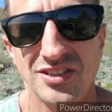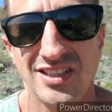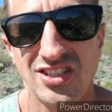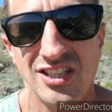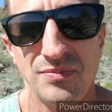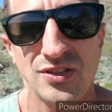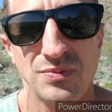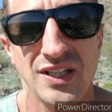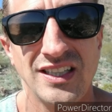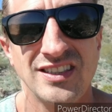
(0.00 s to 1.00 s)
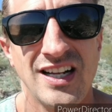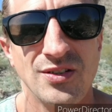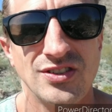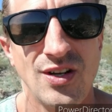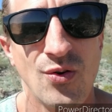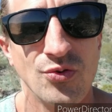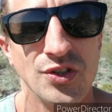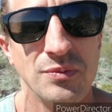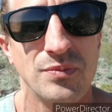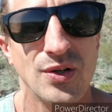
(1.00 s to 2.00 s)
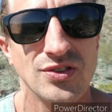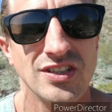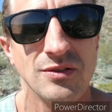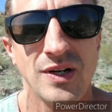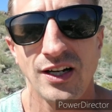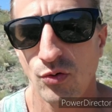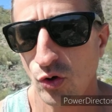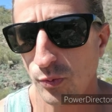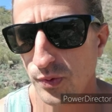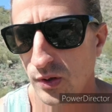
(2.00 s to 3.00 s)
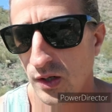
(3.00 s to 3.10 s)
was the cheapest place and I was the only person in my group.